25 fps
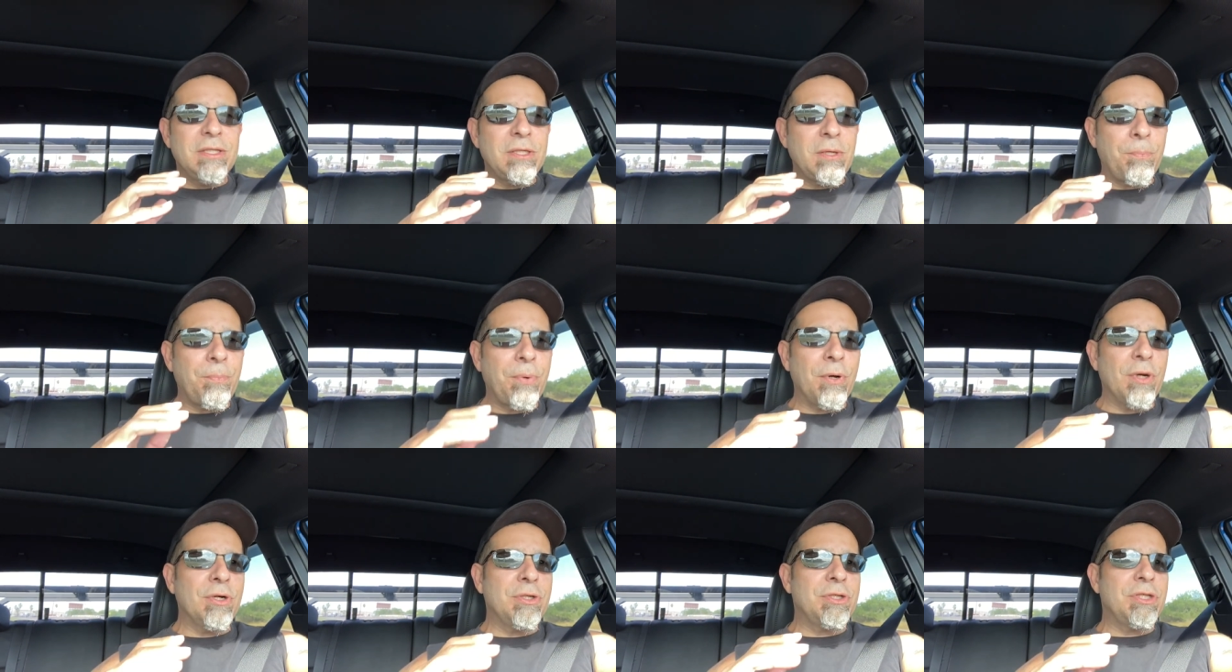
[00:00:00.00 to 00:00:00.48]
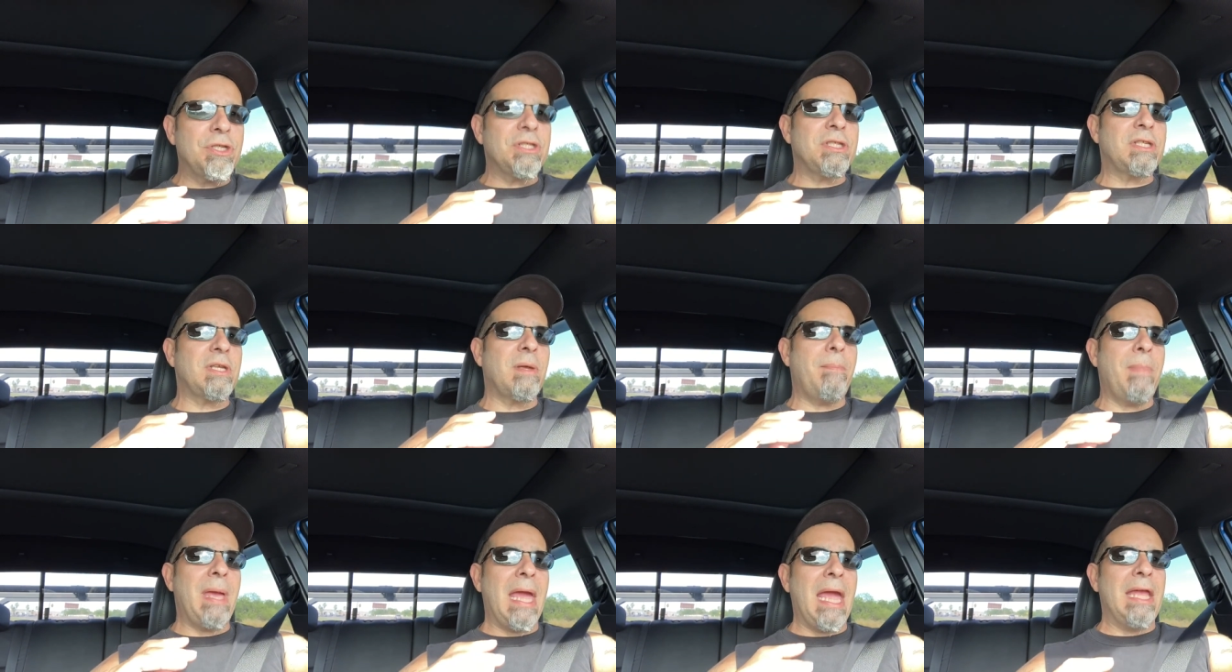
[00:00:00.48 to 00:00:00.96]
to purchase
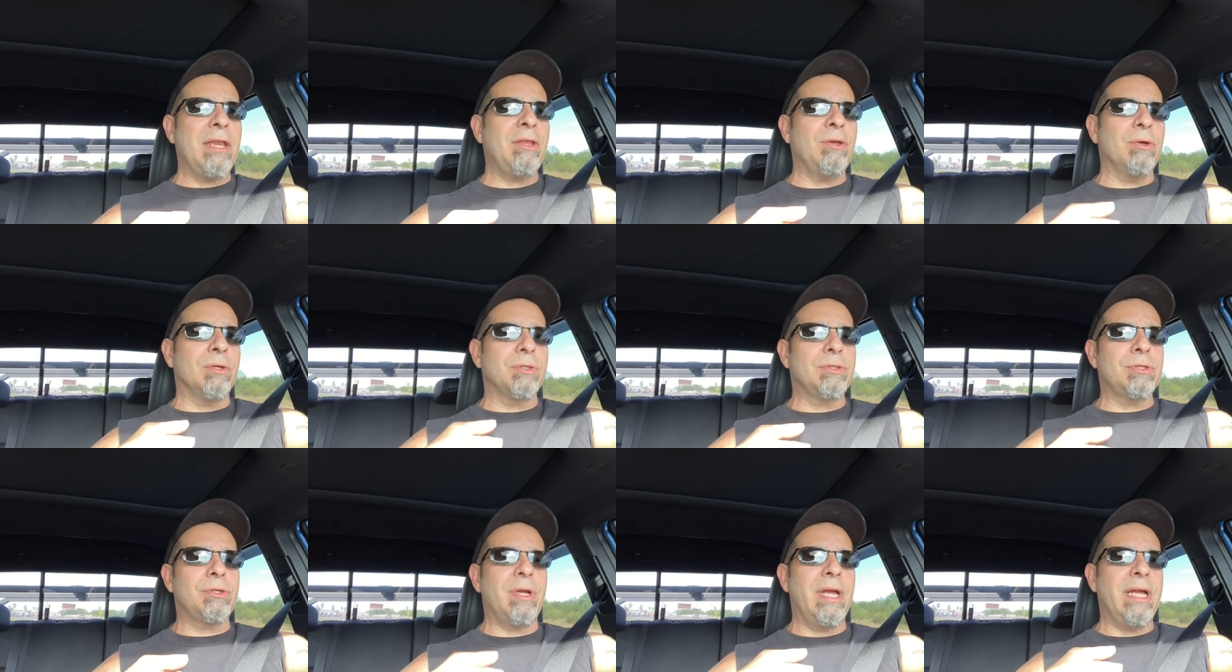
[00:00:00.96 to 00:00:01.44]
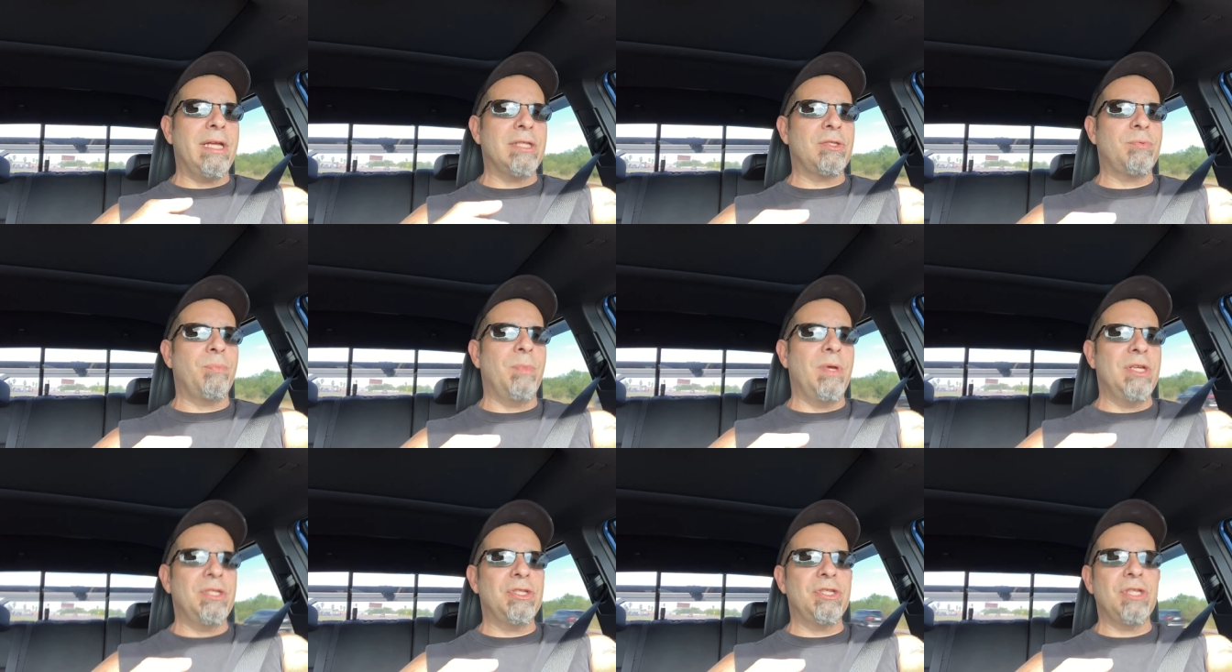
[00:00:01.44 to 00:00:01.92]
a manual
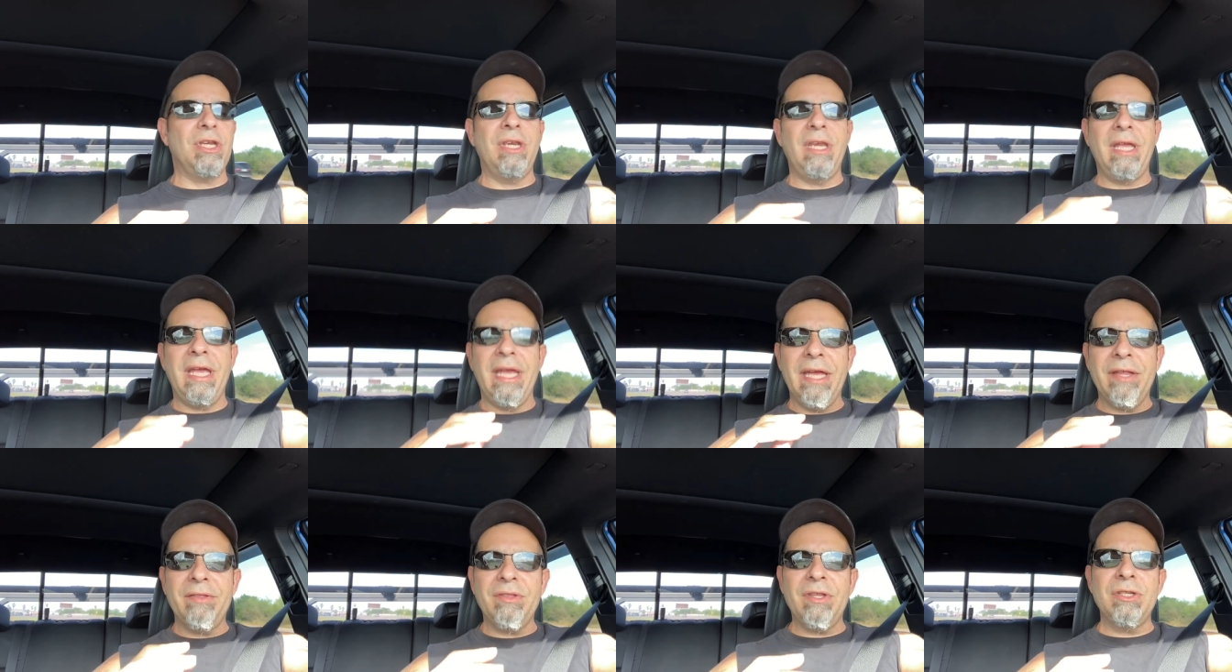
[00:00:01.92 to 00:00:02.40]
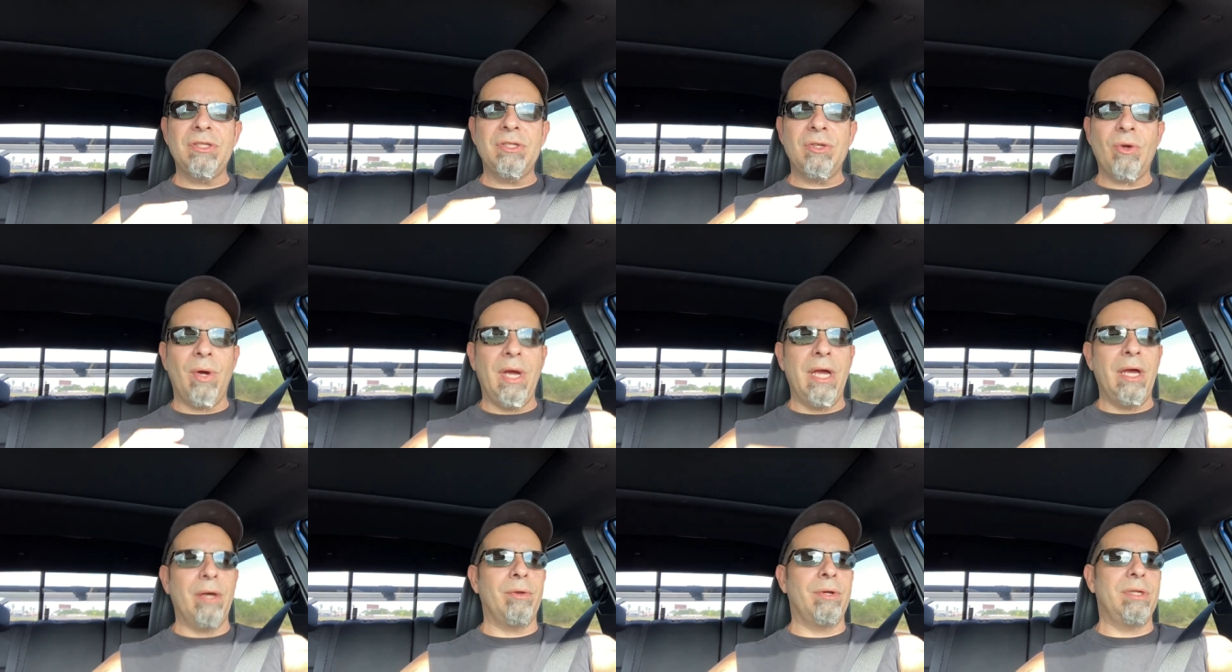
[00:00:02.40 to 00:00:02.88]
transmission in the
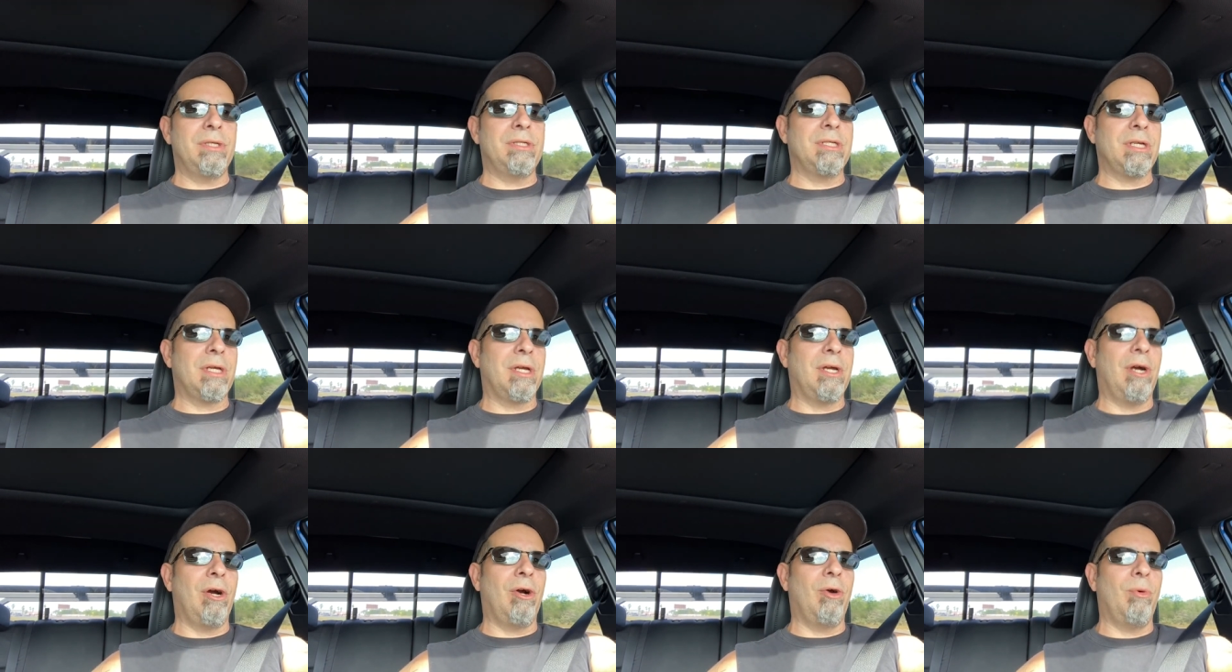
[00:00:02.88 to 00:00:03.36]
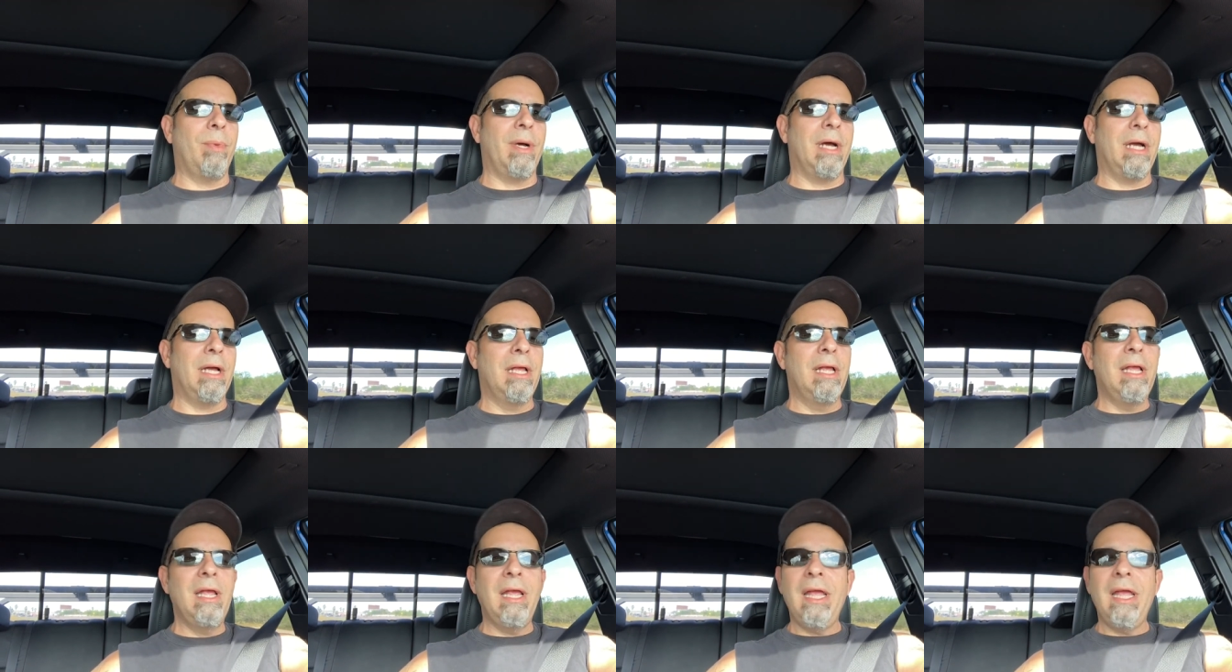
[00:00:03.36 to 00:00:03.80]
Toyota Tacoma.